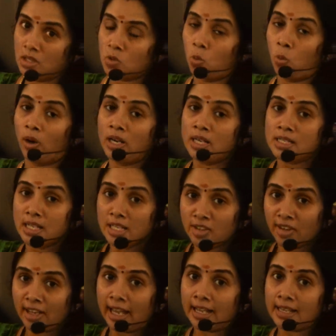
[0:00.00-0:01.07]
So, once
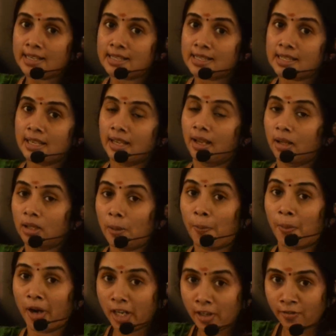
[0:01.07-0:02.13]
it reacts, the
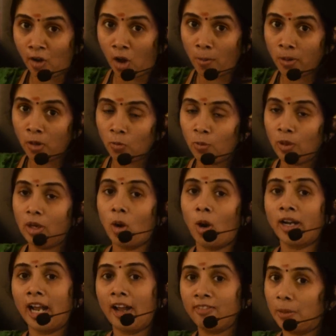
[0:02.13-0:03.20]
product form will
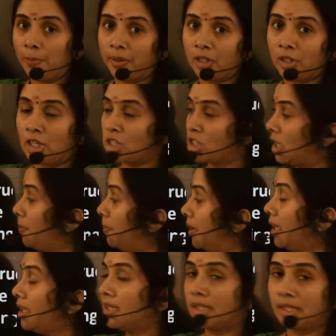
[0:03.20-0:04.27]
not have the particular
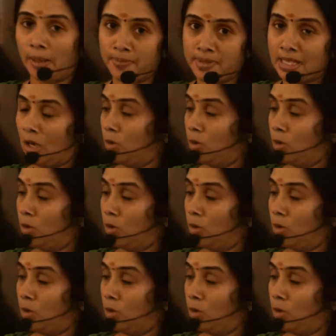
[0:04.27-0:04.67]
shape, it comes